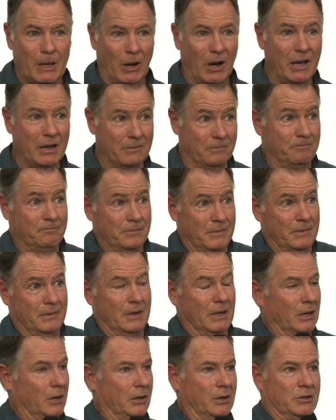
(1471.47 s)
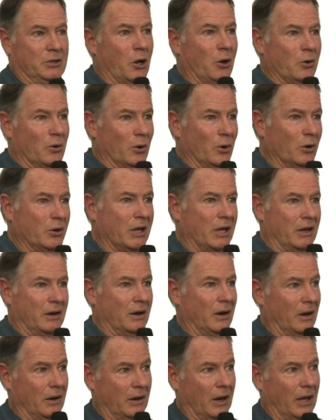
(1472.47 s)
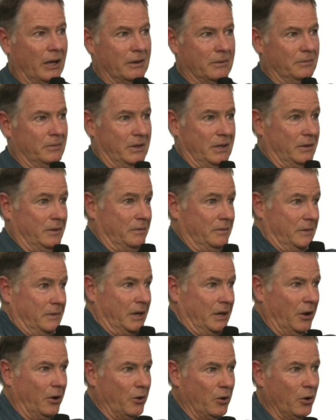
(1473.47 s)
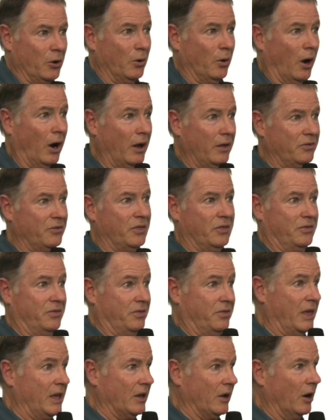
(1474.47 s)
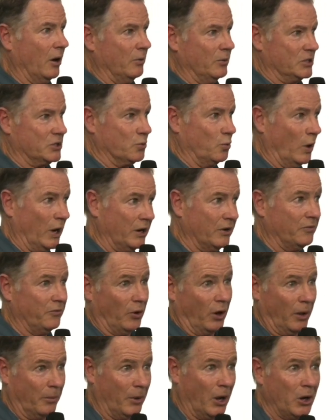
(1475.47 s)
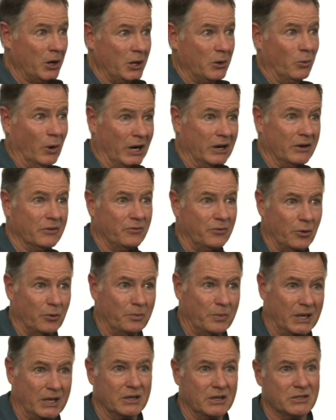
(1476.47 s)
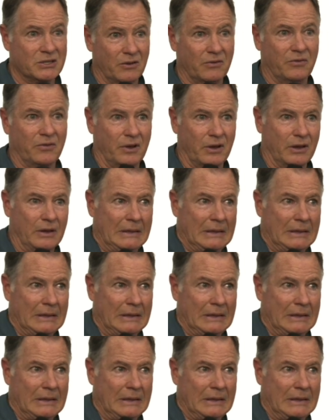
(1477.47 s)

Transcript: I don't look at like, you know, who I think I was wonderful. I'm only wonderful because of,